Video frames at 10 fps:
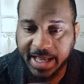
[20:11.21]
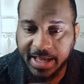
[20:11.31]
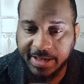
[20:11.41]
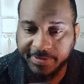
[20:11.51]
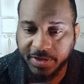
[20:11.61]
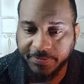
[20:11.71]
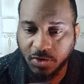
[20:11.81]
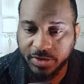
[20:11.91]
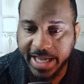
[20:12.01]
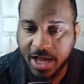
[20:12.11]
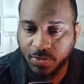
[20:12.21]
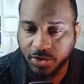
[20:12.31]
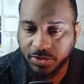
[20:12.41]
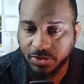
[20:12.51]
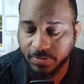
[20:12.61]
of the full
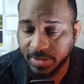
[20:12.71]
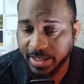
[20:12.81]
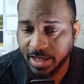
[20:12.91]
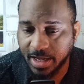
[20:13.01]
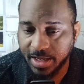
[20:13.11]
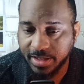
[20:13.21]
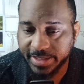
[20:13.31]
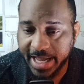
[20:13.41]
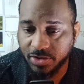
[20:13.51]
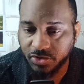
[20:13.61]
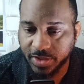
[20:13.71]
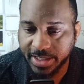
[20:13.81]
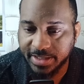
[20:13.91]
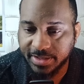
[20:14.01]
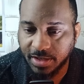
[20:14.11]
downtrend
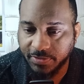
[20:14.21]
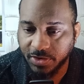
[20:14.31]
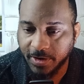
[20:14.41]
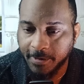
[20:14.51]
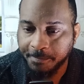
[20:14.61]
in silver